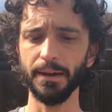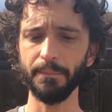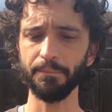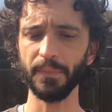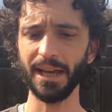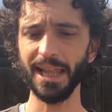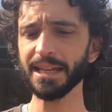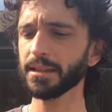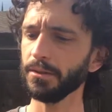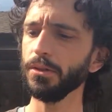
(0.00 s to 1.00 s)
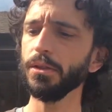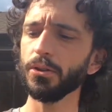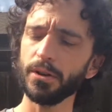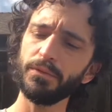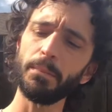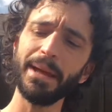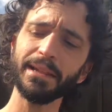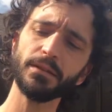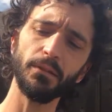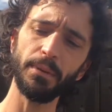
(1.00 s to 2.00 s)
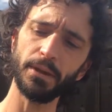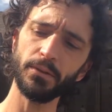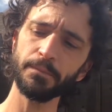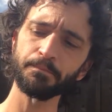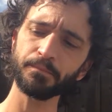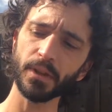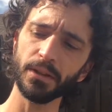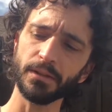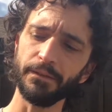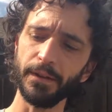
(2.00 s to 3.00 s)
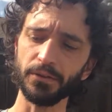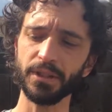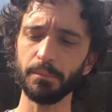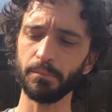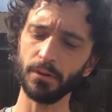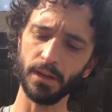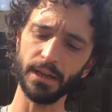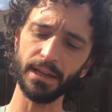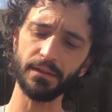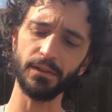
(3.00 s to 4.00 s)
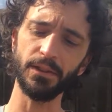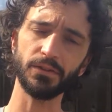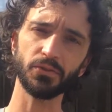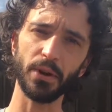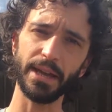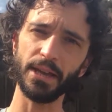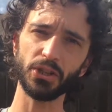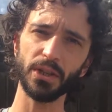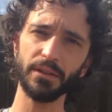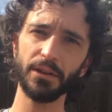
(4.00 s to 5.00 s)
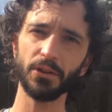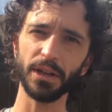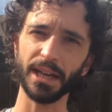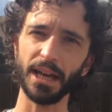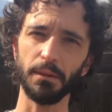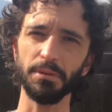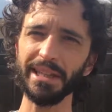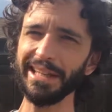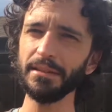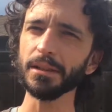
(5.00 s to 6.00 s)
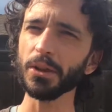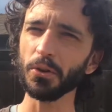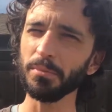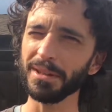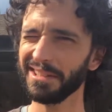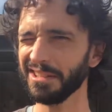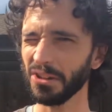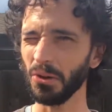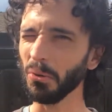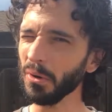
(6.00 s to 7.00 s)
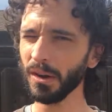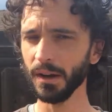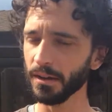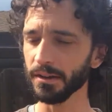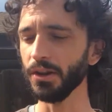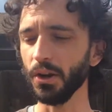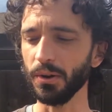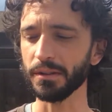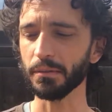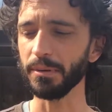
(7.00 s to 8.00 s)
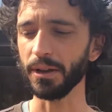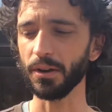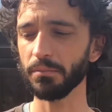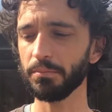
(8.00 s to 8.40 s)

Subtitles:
I like the look of the pencil better, because the felt tip, it gets in these striations here and it kind of bleeds a little bit. So, you know, it's a bit